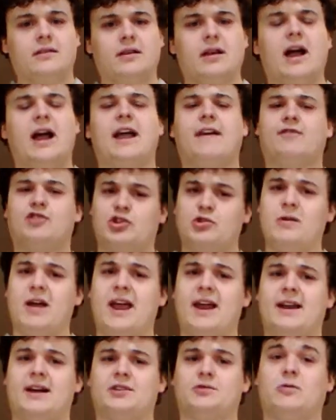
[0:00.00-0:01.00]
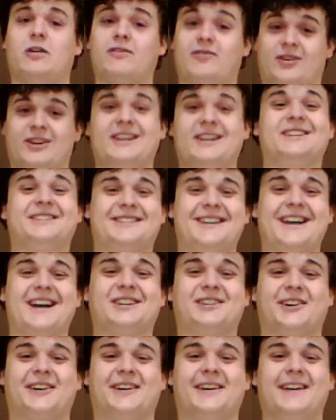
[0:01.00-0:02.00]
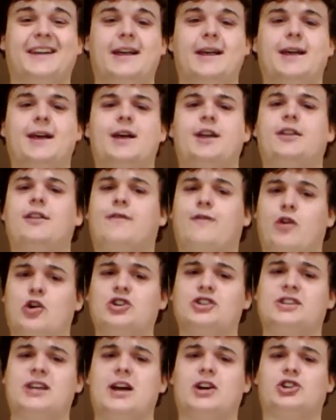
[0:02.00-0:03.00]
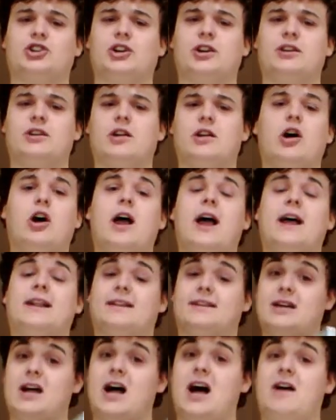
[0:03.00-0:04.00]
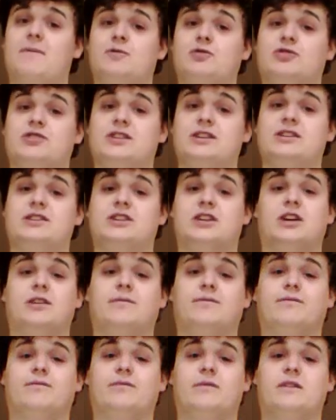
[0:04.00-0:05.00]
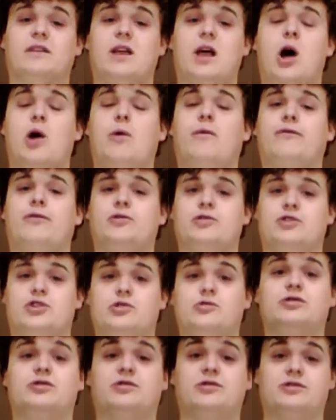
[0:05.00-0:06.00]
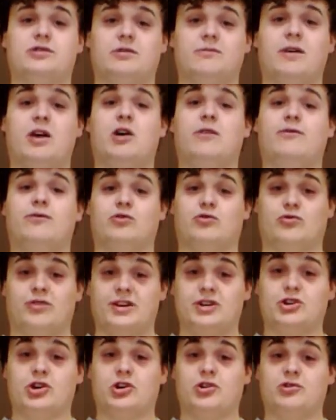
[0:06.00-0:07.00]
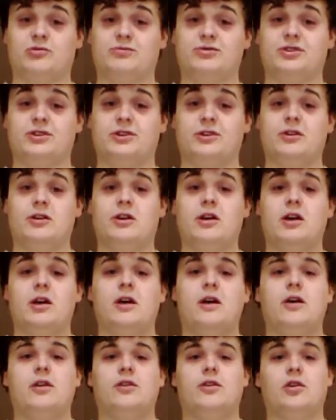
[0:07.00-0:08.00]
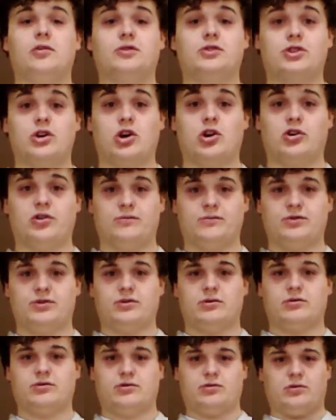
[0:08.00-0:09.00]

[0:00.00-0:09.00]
have two handouts, one for each section. The first section, at the top, you'll see some helpful Greek terms. Those terms